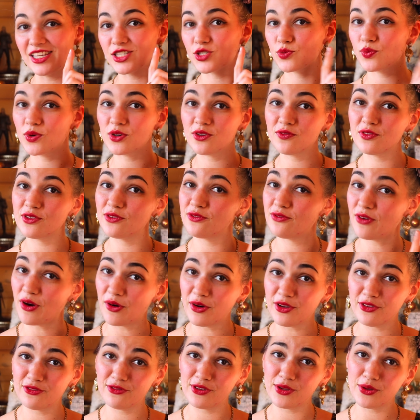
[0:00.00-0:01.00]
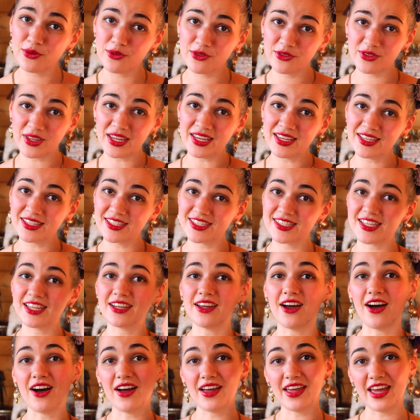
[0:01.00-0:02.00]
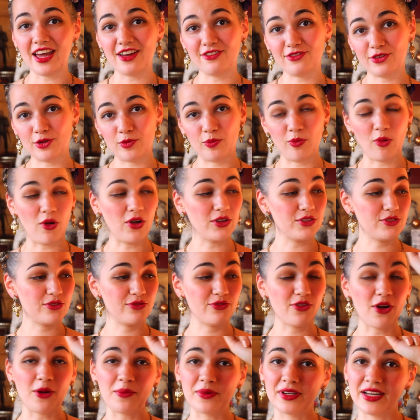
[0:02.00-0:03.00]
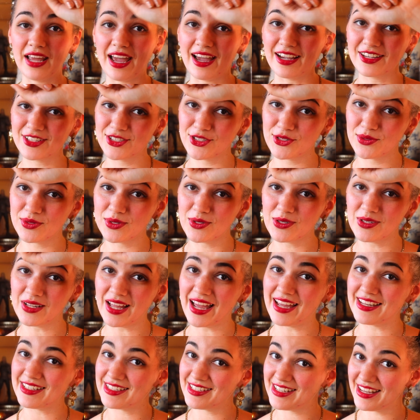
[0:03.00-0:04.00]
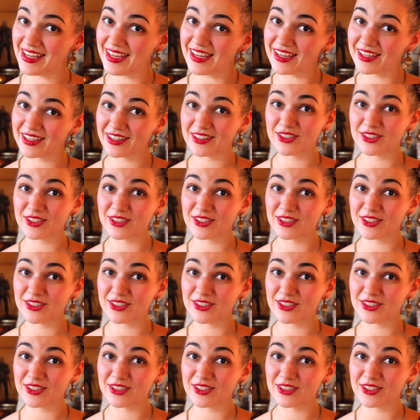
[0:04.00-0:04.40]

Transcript: It's one of the very few things that I ever bought from an actual antique